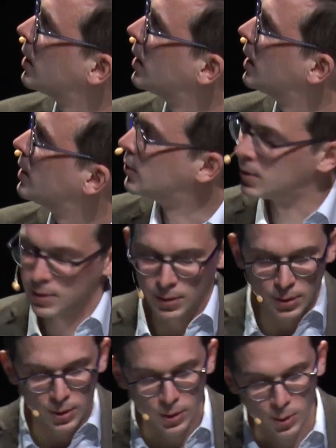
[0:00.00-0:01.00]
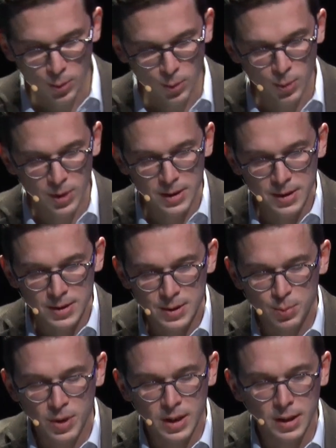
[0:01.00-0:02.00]
and will
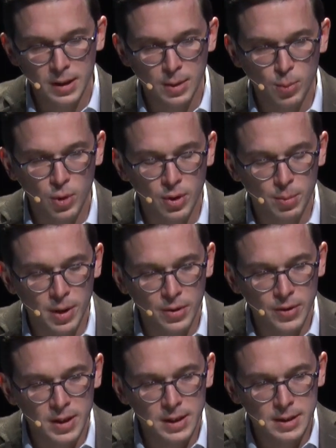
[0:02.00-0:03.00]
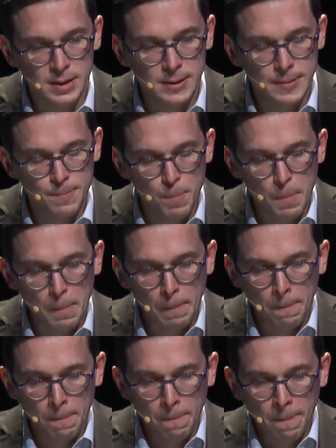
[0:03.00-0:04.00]
speak a little more about this.
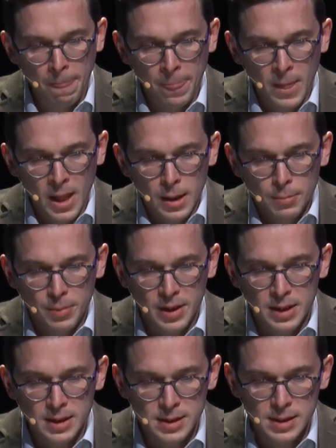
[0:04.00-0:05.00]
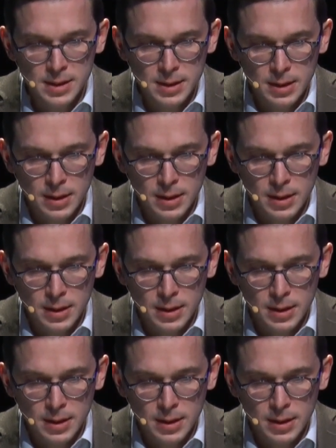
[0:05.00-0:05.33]
Because